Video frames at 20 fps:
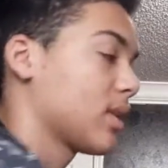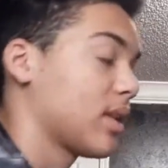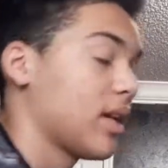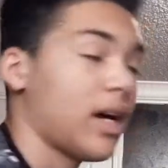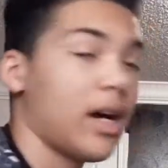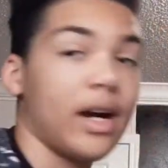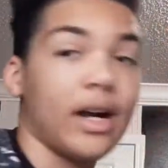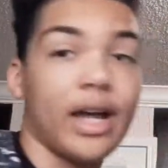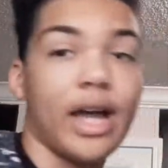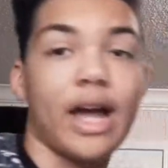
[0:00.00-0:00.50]

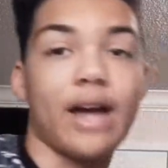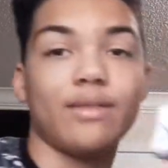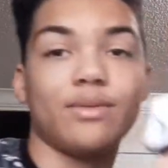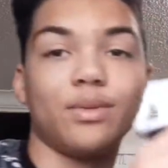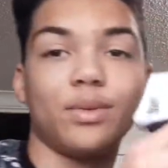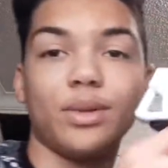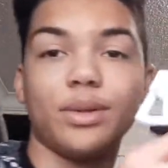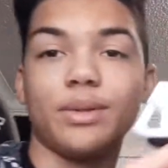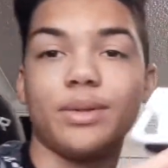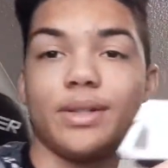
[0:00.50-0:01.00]
I have
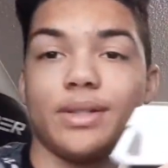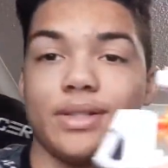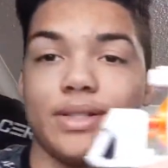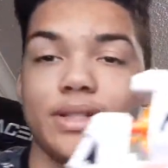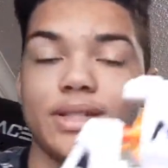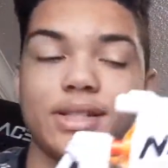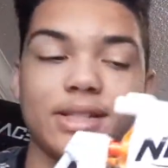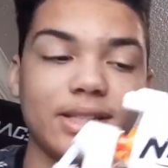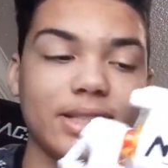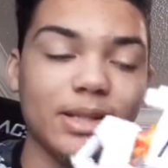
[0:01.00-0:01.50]
one. This
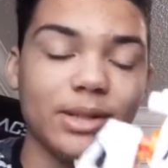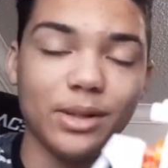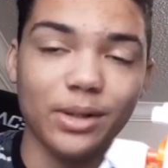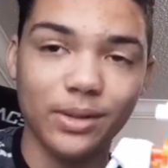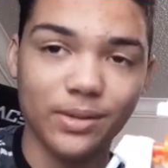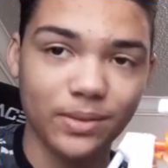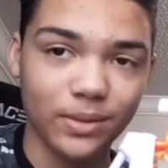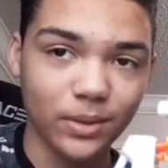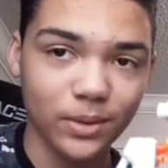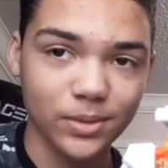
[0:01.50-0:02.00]
is the
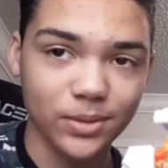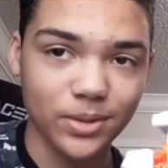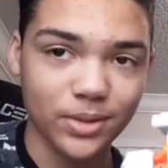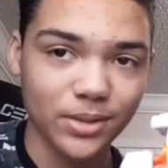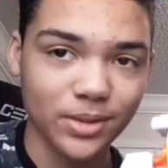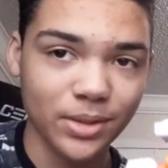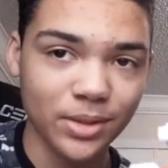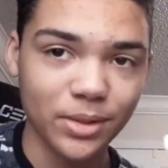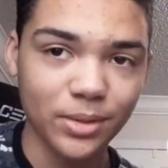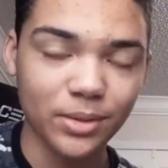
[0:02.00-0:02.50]
Nerf Ultra
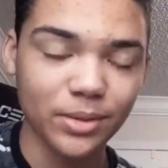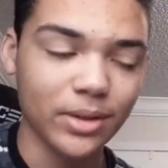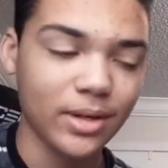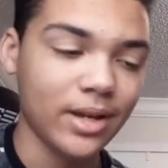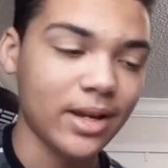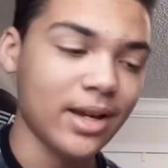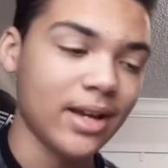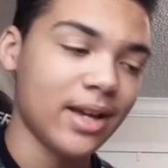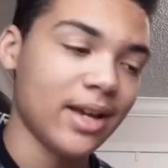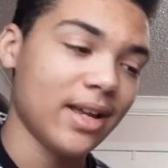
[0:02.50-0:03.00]
2.
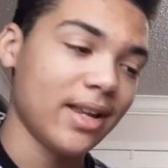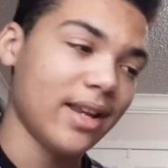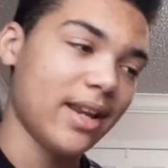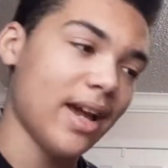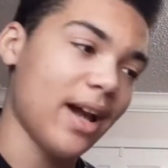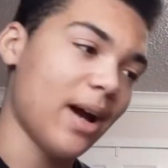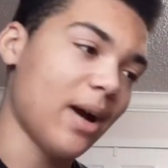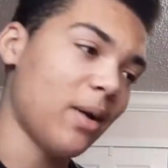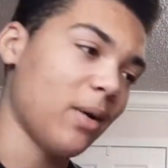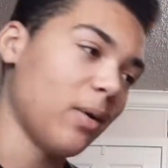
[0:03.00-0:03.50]

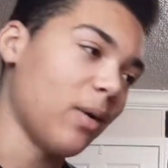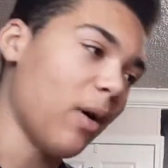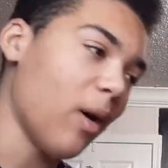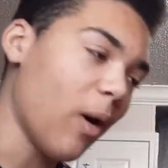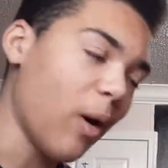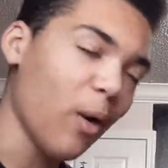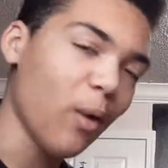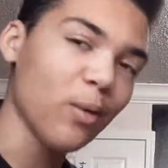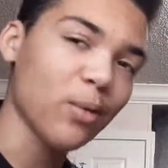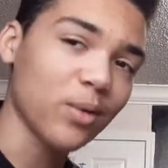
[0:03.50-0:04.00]
Now,
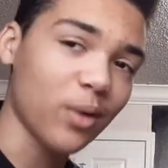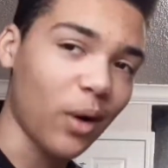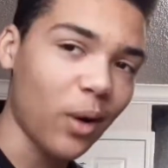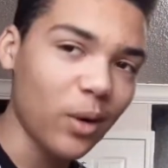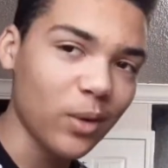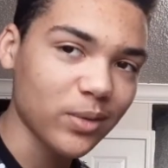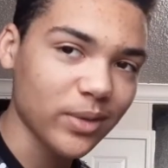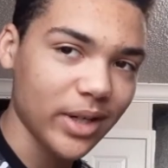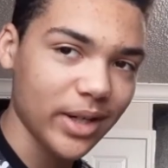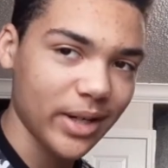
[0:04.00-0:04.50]

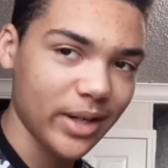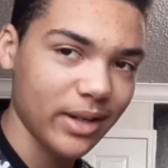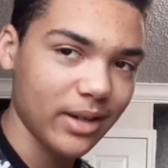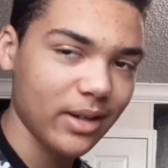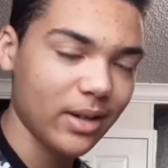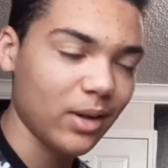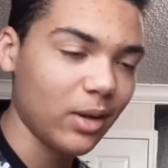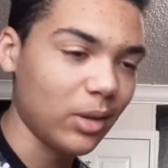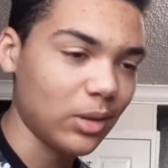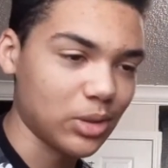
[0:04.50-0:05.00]
already
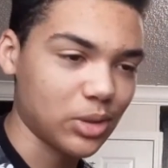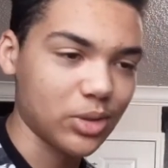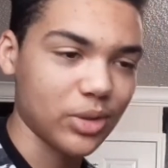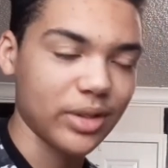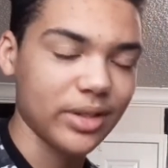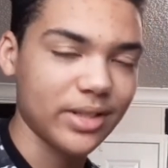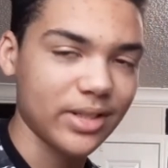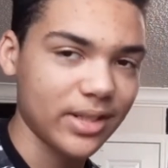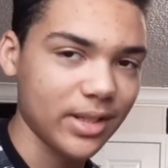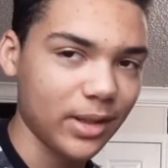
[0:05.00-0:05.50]
Ultra
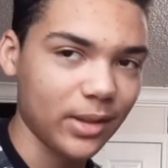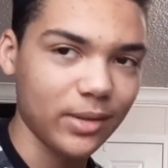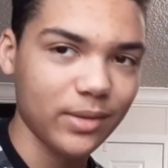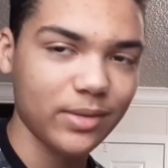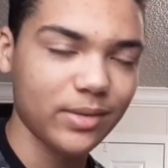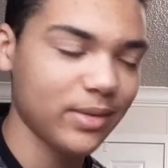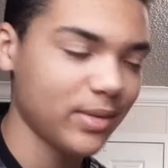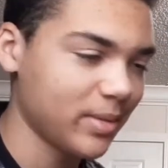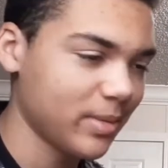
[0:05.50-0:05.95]
itself,